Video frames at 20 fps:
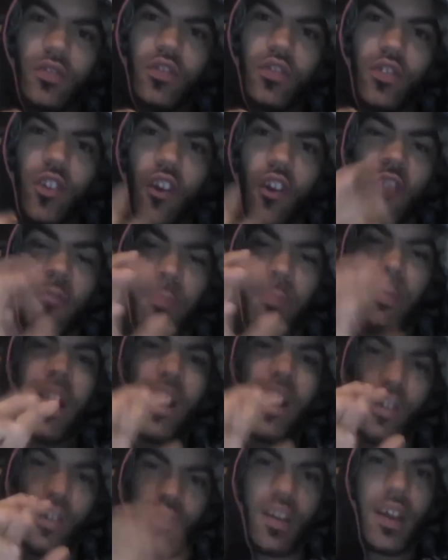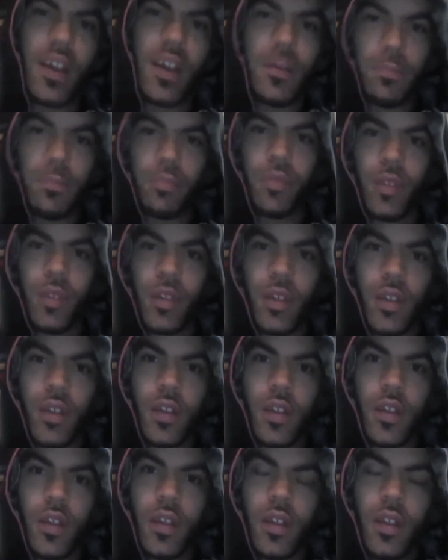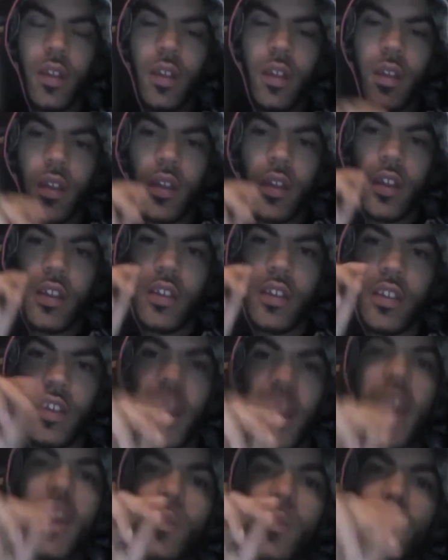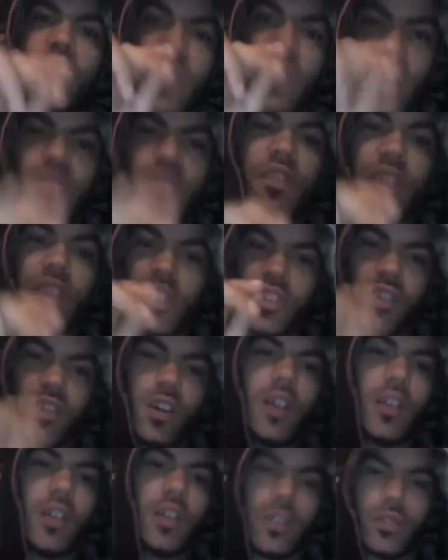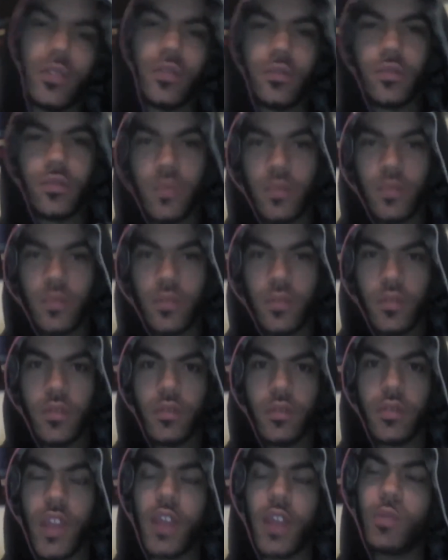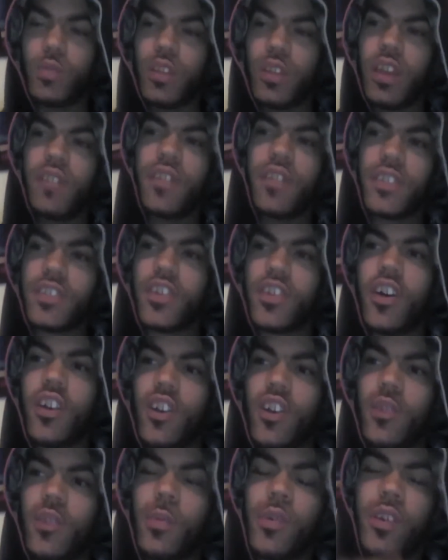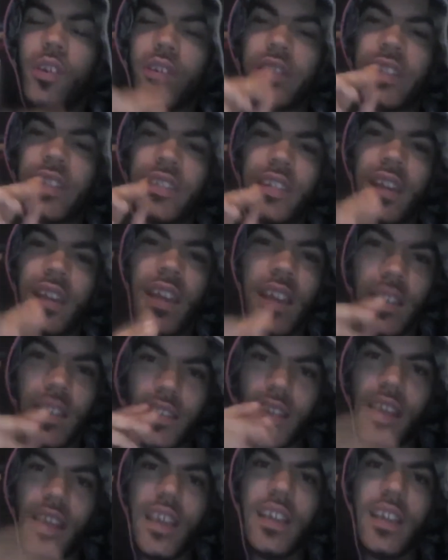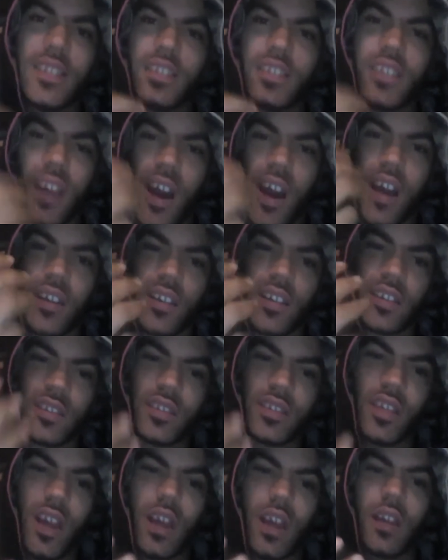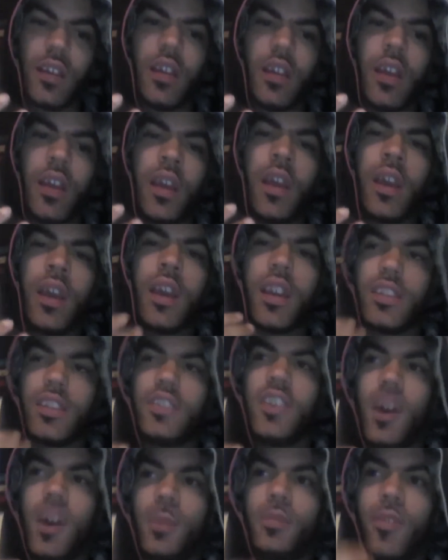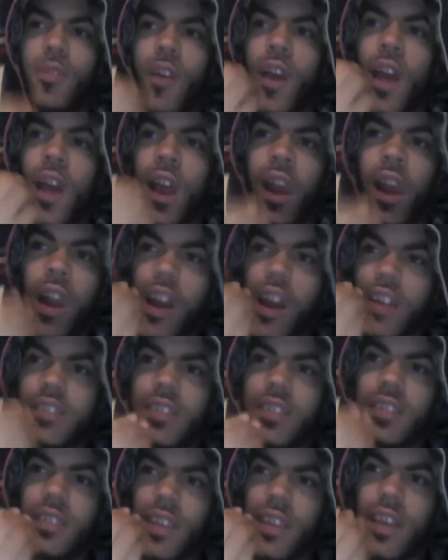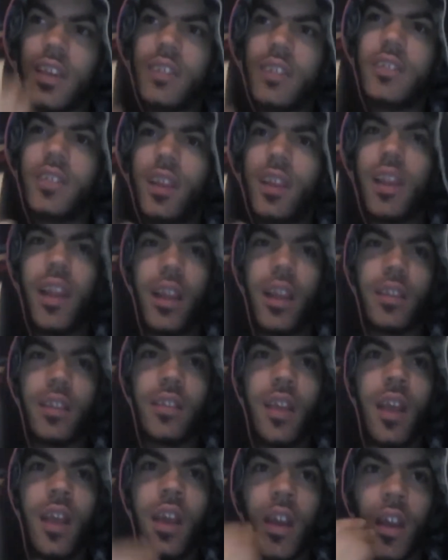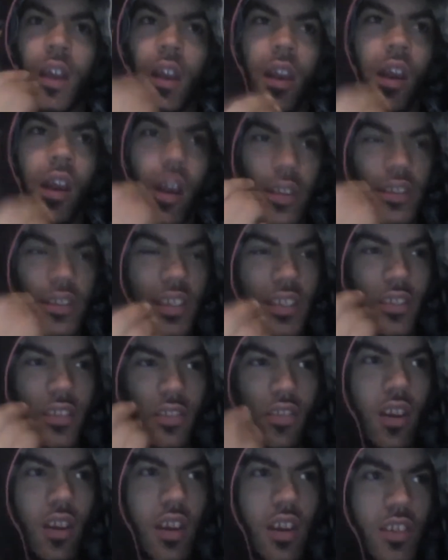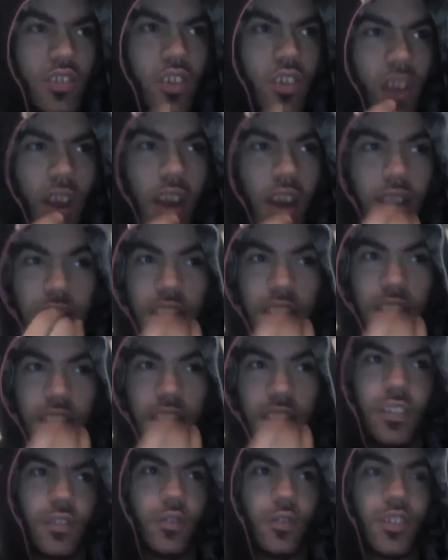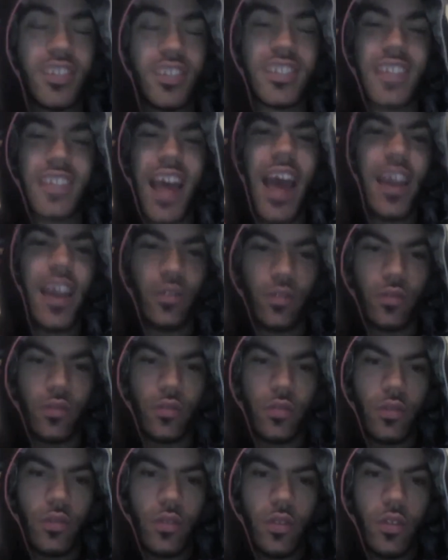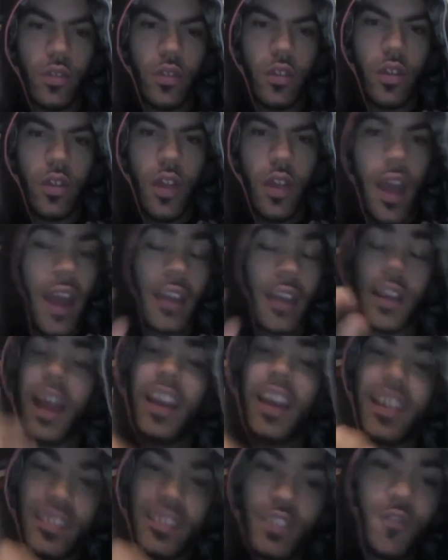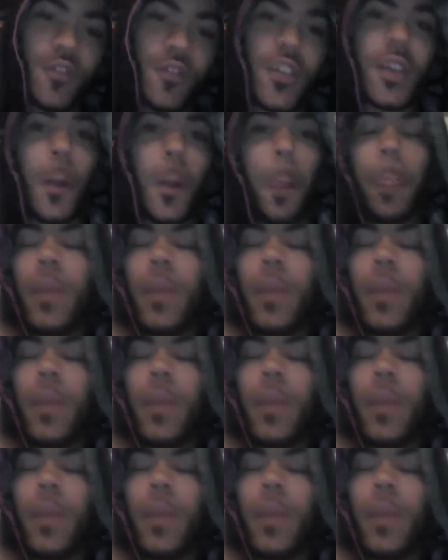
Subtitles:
of battle rap, they would give it to Hollow. They would give it to Hollow because he's easier to understand in terms of Lux's intellect, Lux's knowledge, or Lux's style. And that's the thing.